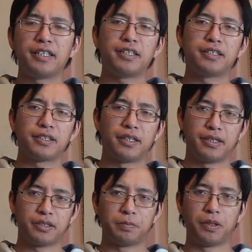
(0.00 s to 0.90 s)
any
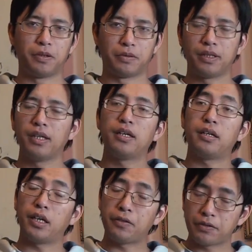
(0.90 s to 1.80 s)
size bow.
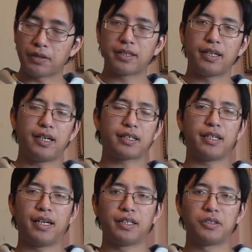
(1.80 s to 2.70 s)
If you're a
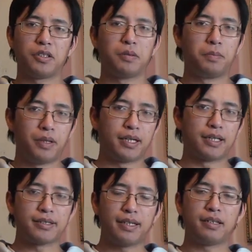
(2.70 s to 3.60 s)
target archer
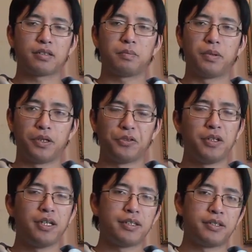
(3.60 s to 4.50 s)
buying a target bow,
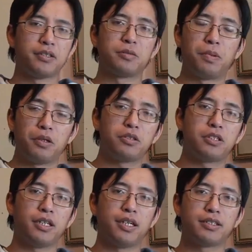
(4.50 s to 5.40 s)
then those bow
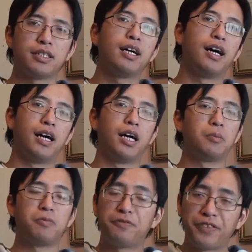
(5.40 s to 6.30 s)
charts
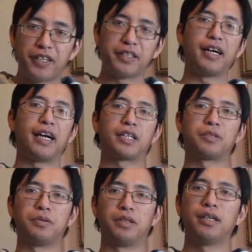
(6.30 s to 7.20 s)
are fairly
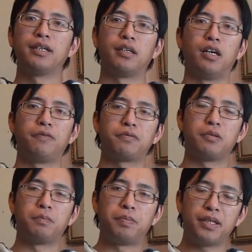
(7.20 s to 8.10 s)
accurate. They offer
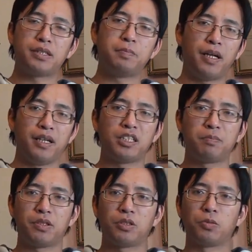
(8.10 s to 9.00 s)
the best
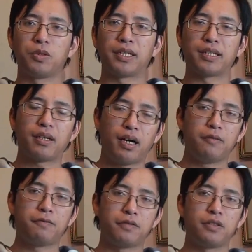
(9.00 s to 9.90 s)
balance between
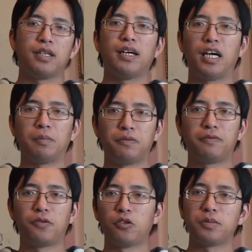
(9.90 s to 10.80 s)
comfort and
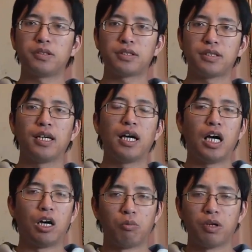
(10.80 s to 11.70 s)
performance.
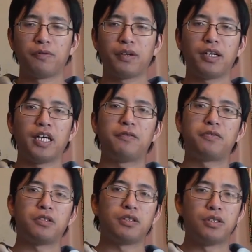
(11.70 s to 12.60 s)
However,
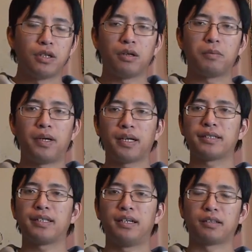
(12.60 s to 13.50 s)
if you're not
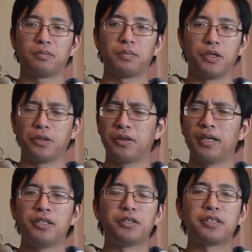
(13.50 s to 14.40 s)
buying a target bow,
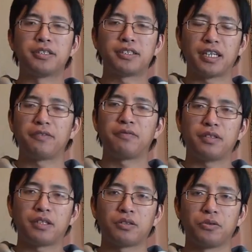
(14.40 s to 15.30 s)
you can
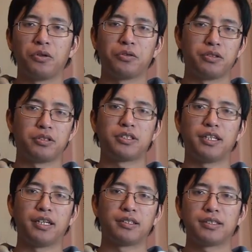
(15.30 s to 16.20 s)
safely ignore those
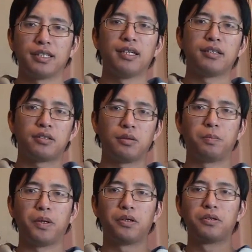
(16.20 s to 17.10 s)
charts. The
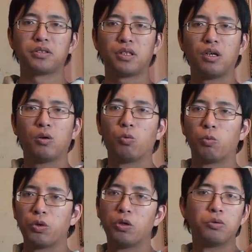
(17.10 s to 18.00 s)
bows
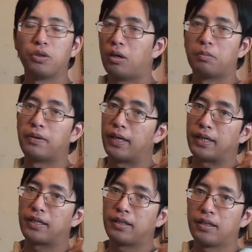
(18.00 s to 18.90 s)
will not
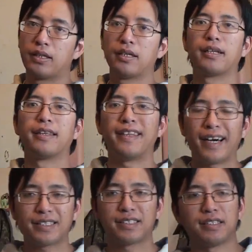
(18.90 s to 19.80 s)
break.
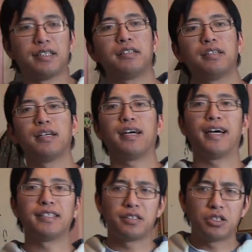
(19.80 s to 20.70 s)
That said,
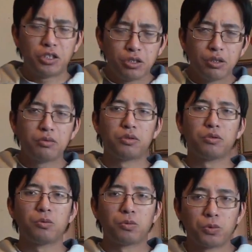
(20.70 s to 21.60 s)
as a
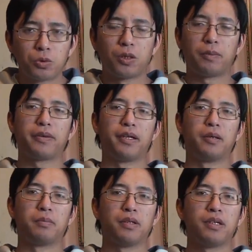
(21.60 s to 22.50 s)
general rule of
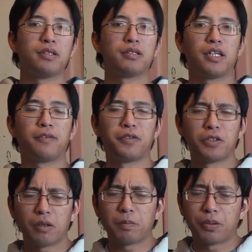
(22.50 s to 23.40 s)
thumb, if
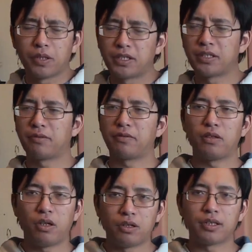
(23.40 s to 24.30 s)
you're a person with
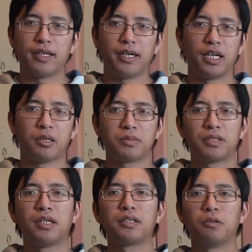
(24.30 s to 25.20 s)
longer
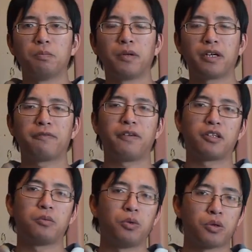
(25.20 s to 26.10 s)
arms, you may
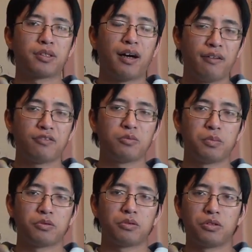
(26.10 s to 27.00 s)
find it more
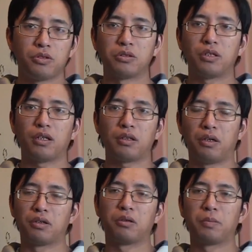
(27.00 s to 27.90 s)
comfortable to use a
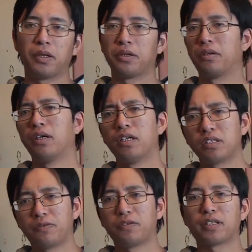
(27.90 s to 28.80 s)
longer bow.
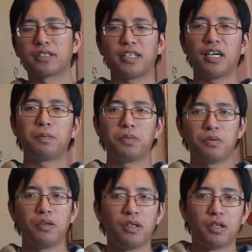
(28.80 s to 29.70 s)
So for
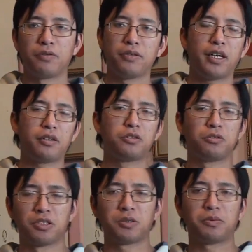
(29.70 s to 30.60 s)
example, if you had a
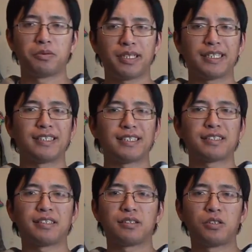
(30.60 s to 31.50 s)
choice between a
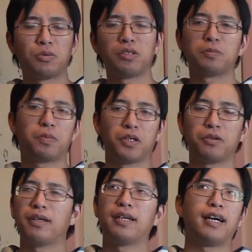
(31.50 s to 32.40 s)
62-inch
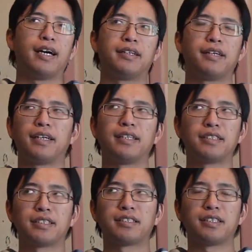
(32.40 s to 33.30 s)
bow and a
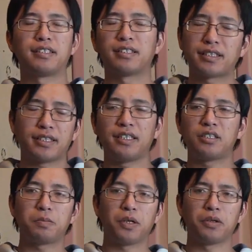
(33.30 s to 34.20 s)

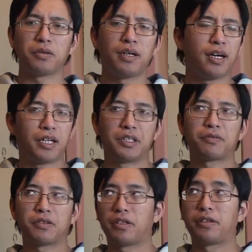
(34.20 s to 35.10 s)
66-inch bow, and
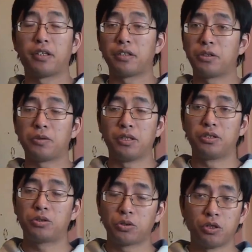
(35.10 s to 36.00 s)
you've got a
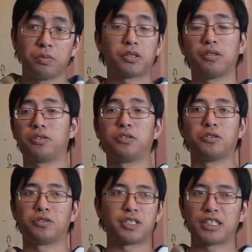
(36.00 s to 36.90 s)
32-inch draw because
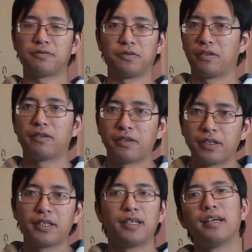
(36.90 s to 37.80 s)
you're
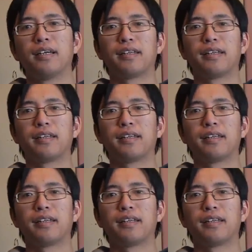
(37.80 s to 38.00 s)
6'3",